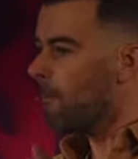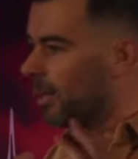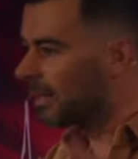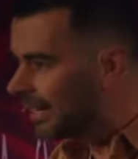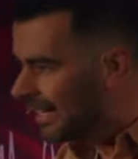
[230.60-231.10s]

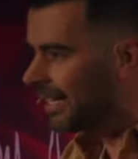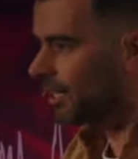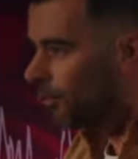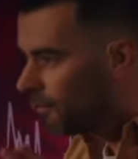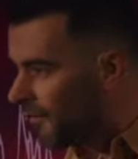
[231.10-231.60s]

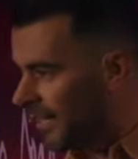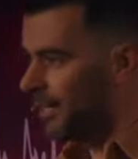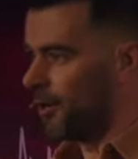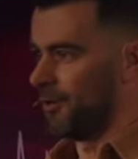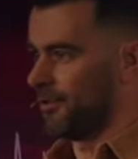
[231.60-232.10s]
political
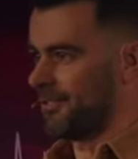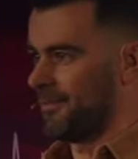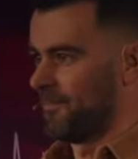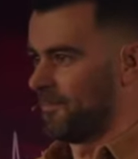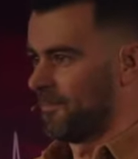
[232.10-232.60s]
videos
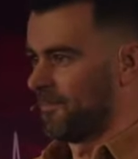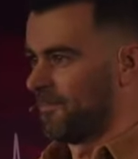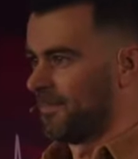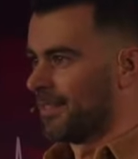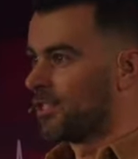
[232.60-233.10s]

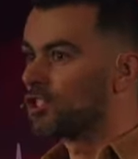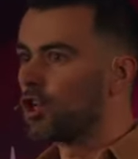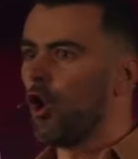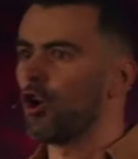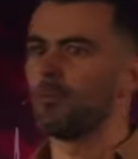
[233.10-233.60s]
to
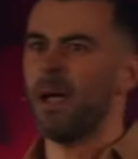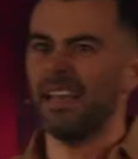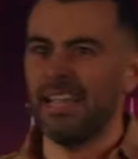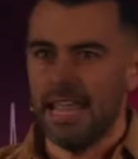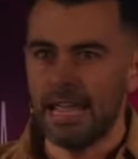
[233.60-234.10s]
talk
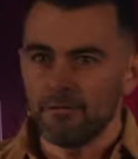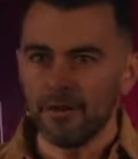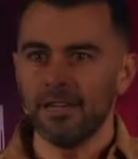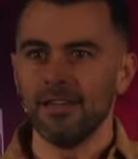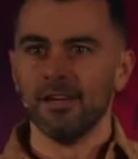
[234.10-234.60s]
about
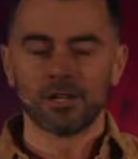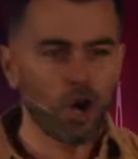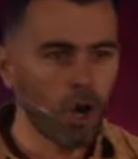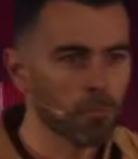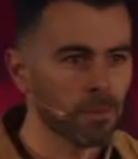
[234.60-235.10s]
heavy,
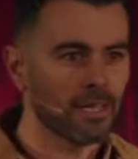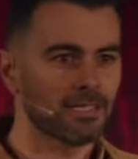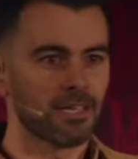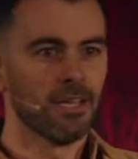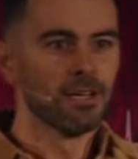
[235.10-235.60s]
complex